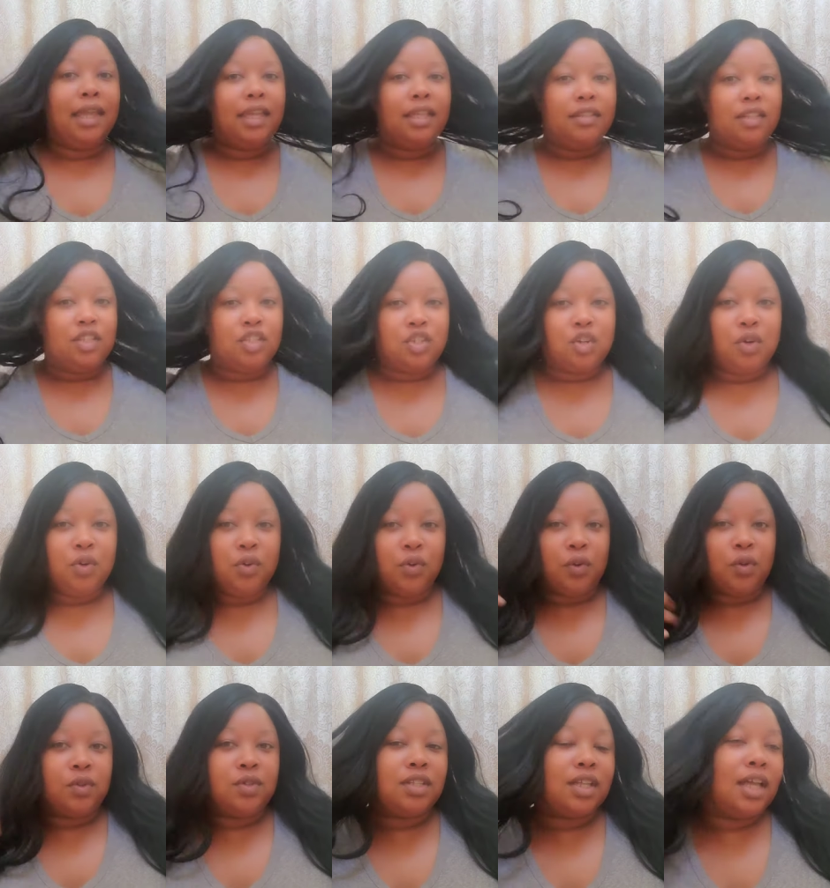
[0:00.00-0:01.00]
Liking these
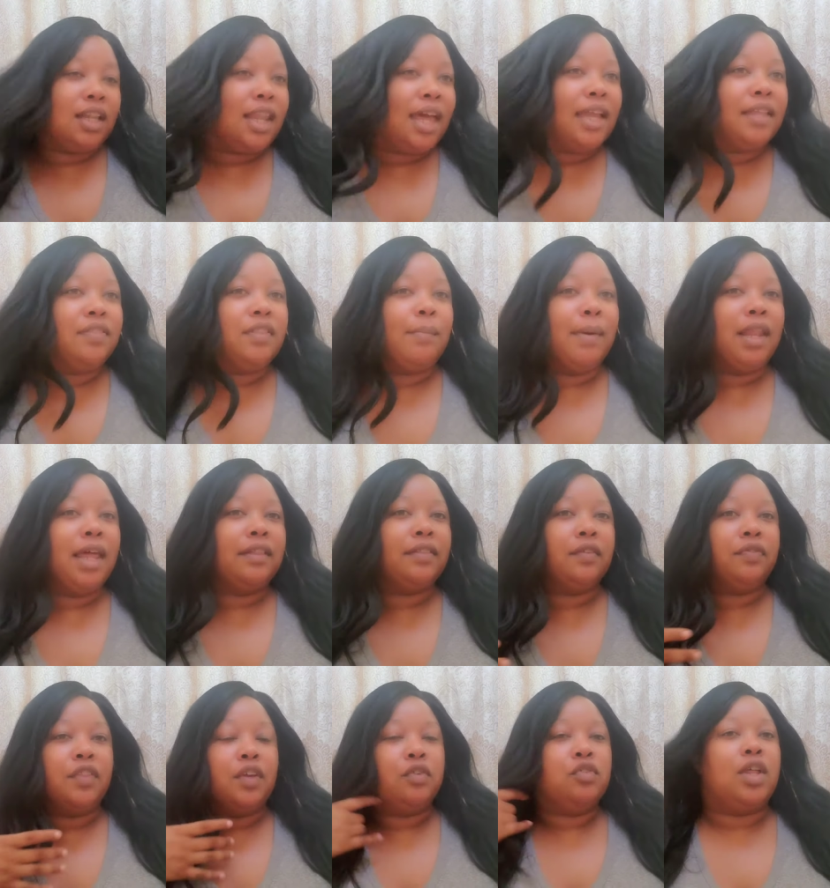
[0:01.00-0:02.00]
curls. I like them. I like
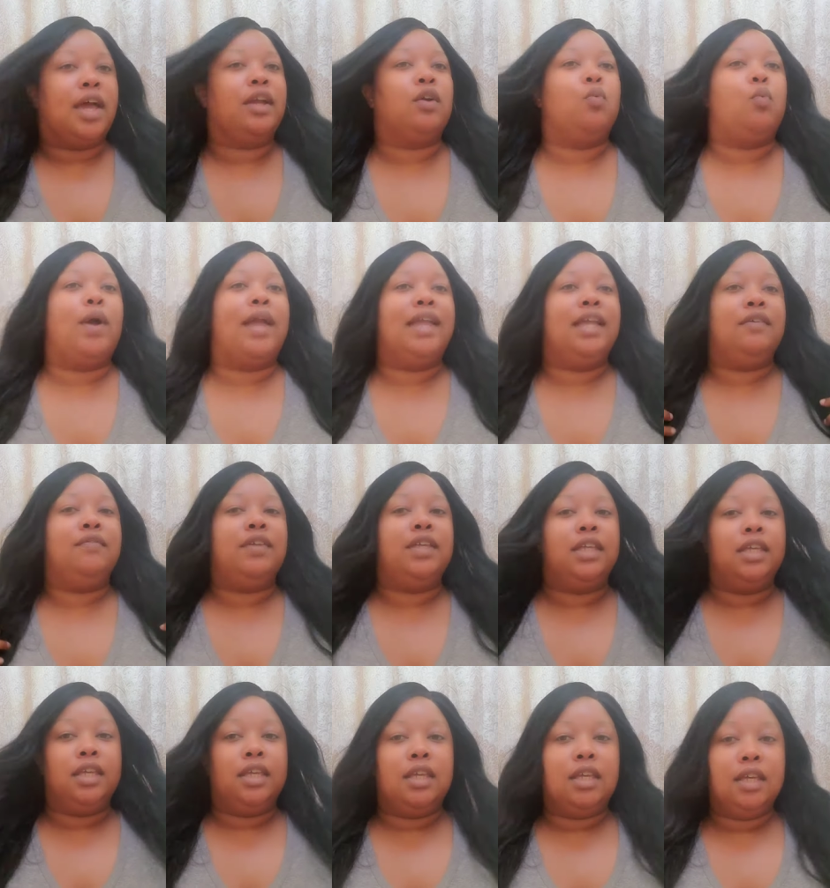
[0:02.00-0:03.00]
that they're like
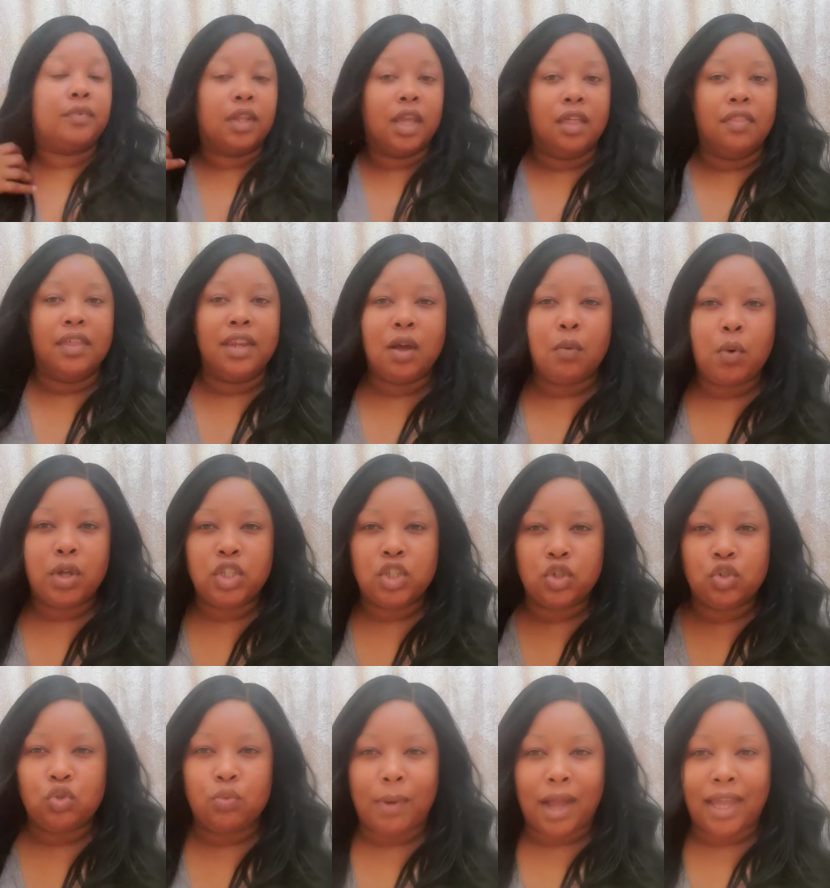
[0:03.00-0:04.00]
wavy. And then I want
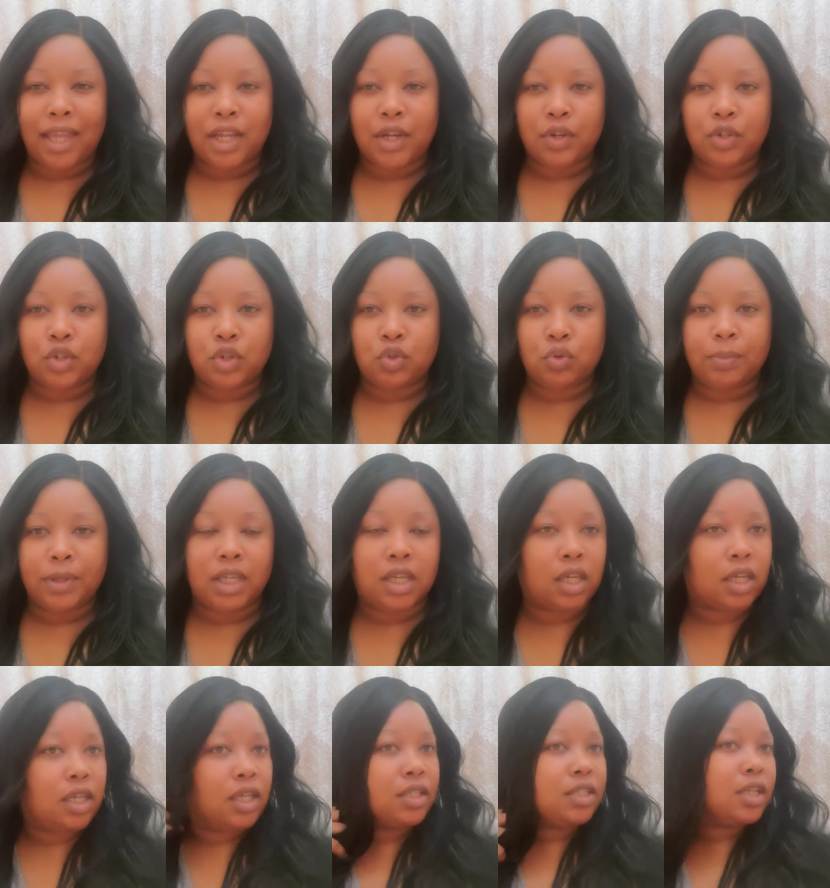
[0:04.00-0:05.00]
to do my hair too
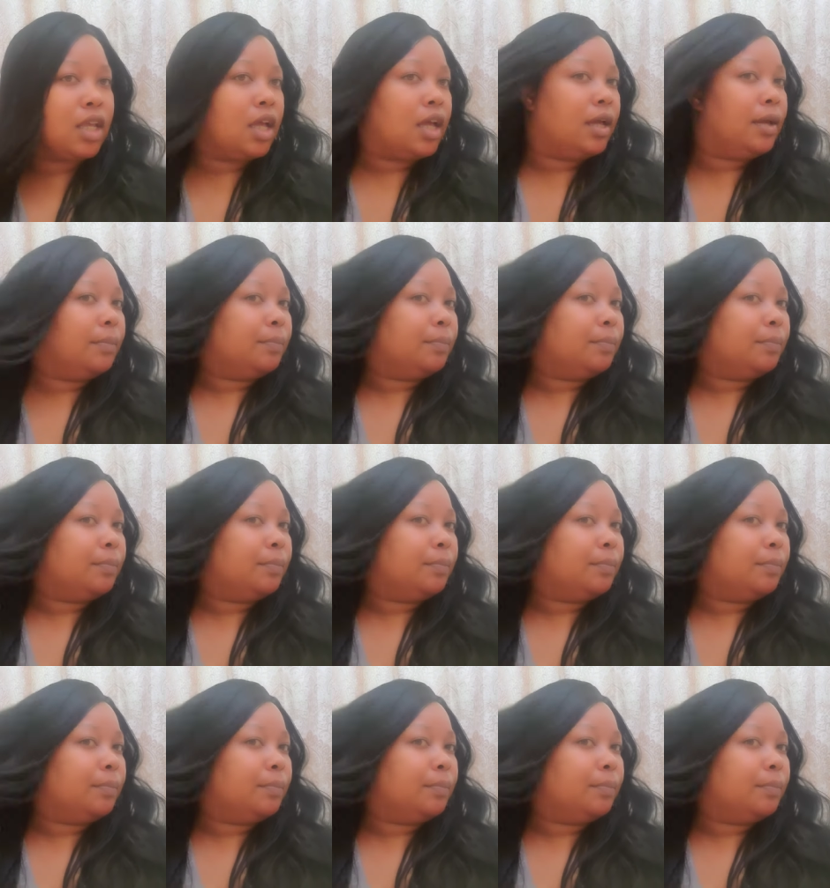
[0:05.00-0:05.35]
because